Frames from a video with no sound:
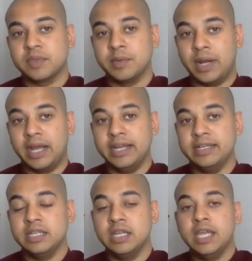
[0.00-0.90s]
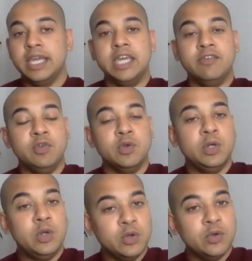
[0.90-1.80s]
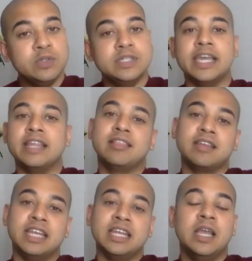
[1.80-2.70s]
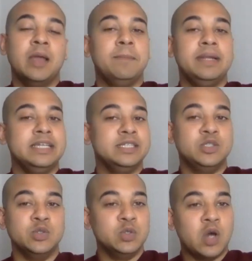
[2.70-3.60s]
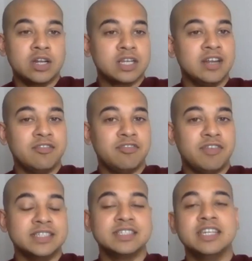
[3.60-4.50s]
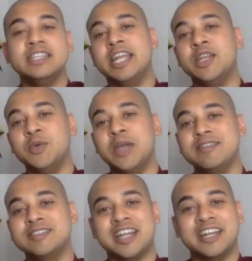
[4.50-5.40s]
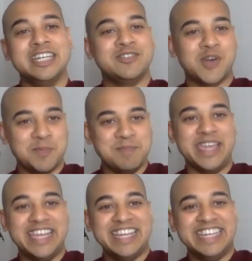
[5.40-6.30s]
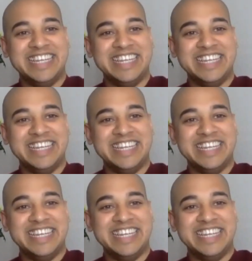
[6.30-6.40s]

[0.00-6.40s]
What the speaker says: right? If you do say three, please do not confess that you have studied from me.